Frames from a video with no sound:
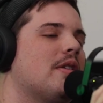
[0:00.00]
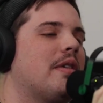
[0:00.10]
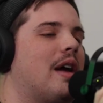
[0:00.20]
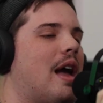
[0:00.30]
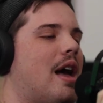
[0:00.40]
do
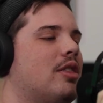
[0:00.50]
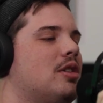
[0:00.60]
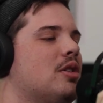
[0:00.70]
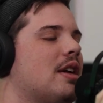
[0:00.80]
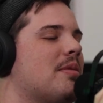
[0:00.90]

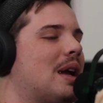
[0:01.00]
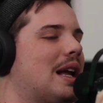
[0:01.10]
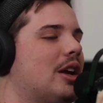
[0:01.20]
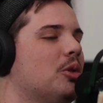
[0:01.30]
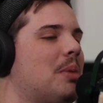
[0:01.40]
you think have
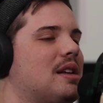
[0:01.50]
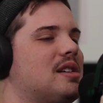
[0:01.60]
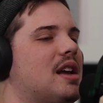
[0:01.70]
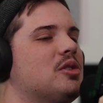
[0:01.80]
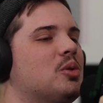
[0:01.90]
been killed by
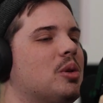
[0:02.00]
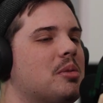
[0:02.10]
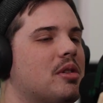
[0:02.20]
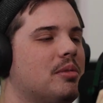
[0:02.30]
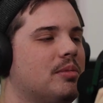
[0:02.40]

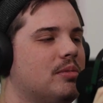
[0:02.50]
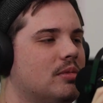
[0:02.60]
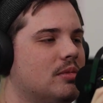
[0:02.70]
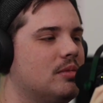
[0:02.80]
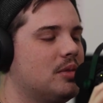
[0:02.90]
sandstorms?
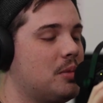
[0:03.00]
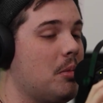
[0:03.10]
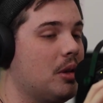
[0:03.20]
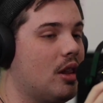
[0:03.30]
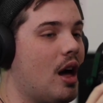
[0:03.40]
It's
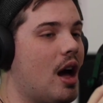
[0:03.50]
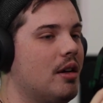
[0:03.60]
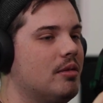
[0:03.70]
probably a lot.